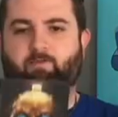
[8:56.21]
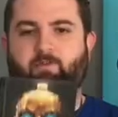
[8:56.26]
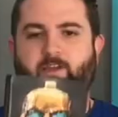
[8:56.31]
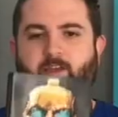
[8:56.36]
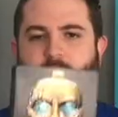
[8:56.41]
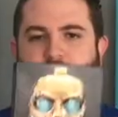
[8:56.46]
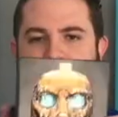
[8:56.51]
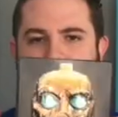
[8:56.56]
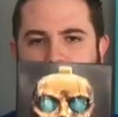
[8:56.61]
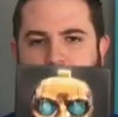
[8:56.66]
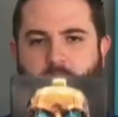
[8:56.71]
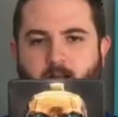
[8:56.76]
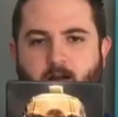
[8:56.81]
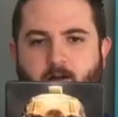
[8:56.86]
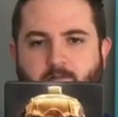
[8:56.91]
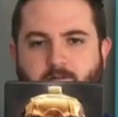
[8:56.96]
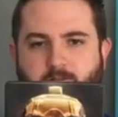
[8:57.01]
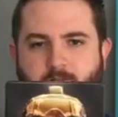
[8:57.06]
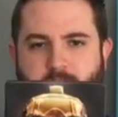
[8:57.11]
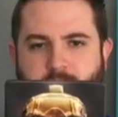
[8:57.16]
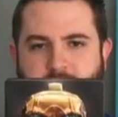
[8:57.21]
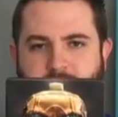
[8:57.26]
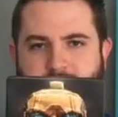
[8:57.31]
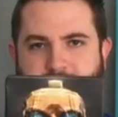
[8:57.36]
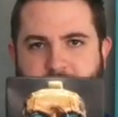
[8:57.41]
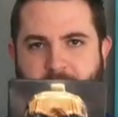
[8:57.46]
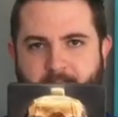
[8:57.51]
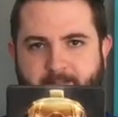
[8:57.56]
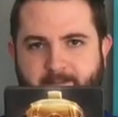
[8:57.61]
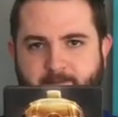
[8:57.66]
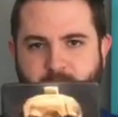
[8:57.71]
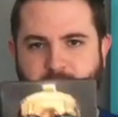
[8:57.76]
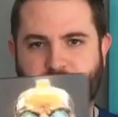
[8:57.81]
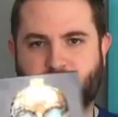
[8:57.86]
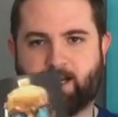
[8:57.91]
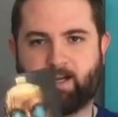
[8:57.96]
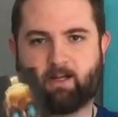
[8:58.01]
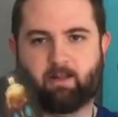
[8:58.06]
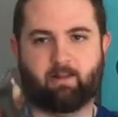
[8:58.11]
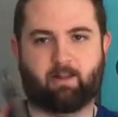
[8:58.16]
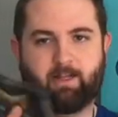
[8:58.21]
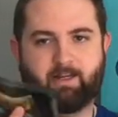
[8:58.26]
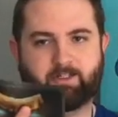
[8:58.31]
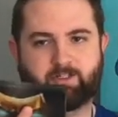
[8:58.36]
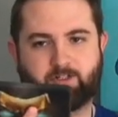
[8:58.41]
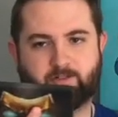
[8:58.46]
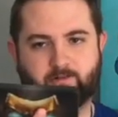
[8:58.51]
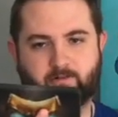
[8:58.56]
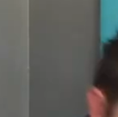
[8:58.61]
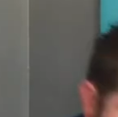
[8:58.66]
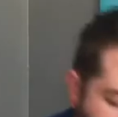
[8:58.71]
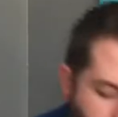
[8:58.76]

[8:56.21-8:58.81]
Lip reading: If you can't figure it out, it's the Handsome Jack collection.